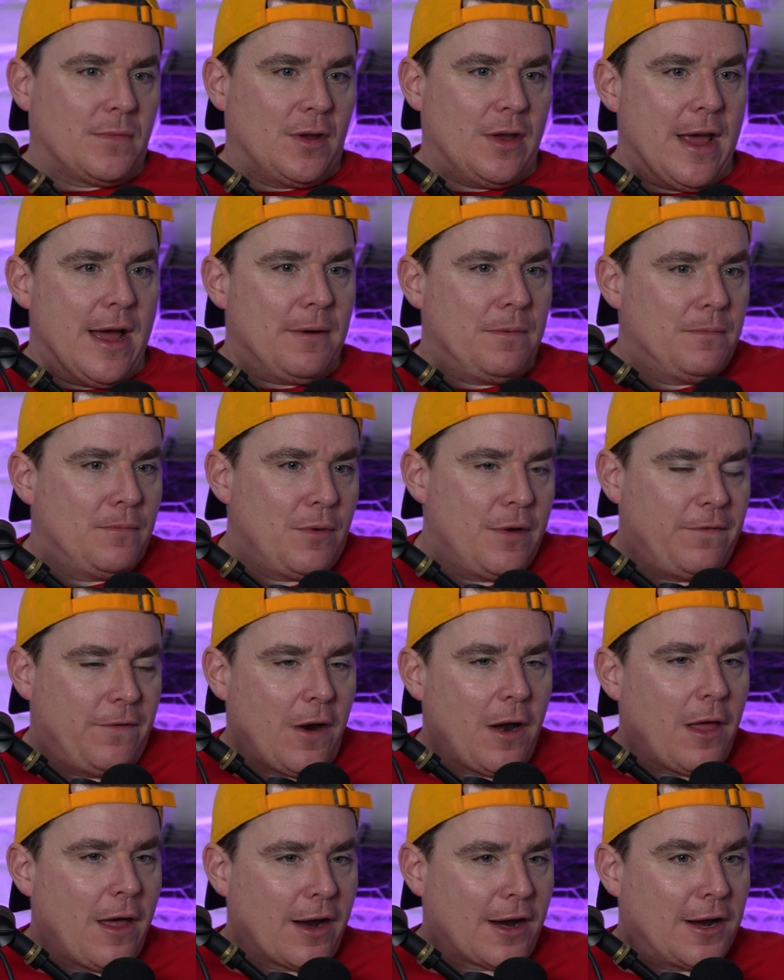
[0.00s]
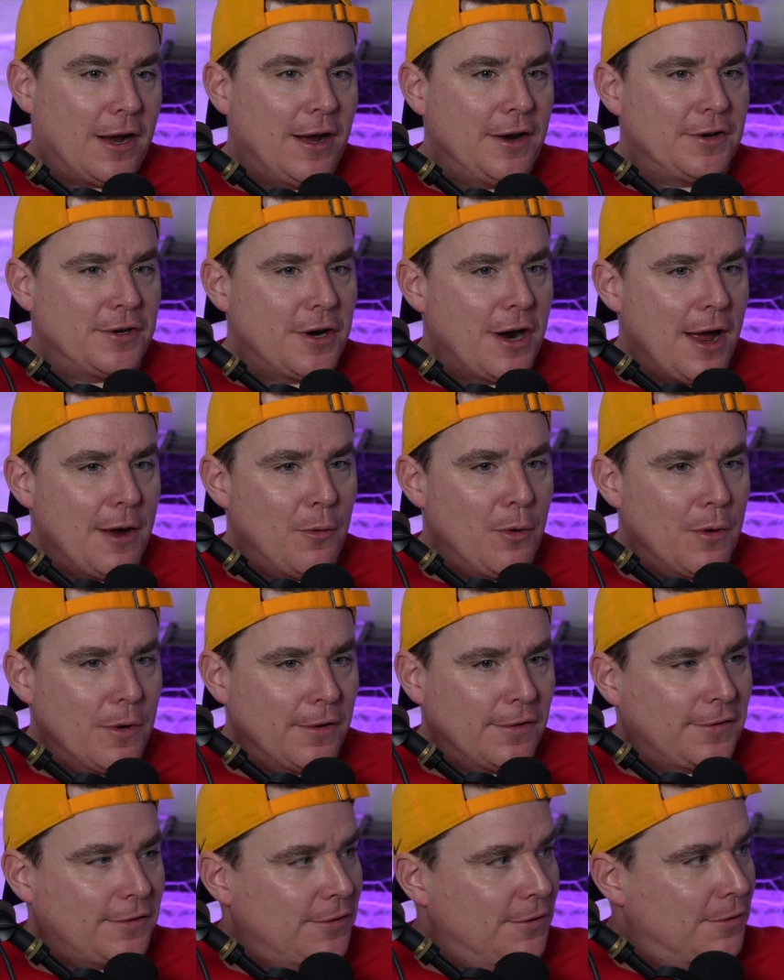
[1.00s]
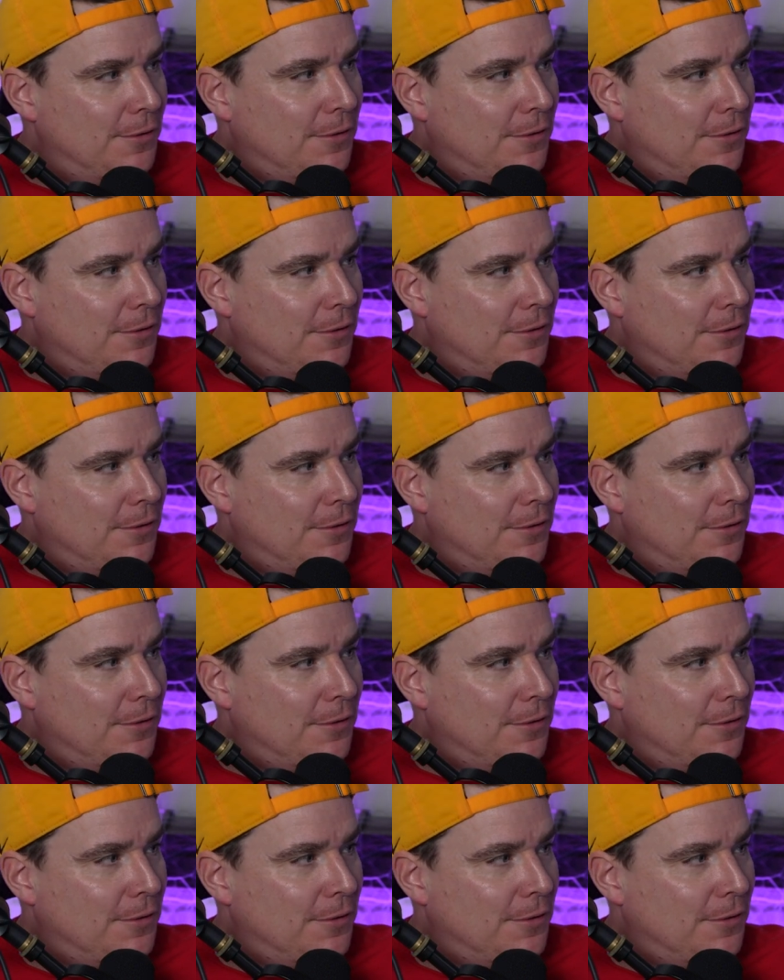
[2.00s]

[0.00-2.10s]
Yeah, we fought a lot of cut and dry wars too.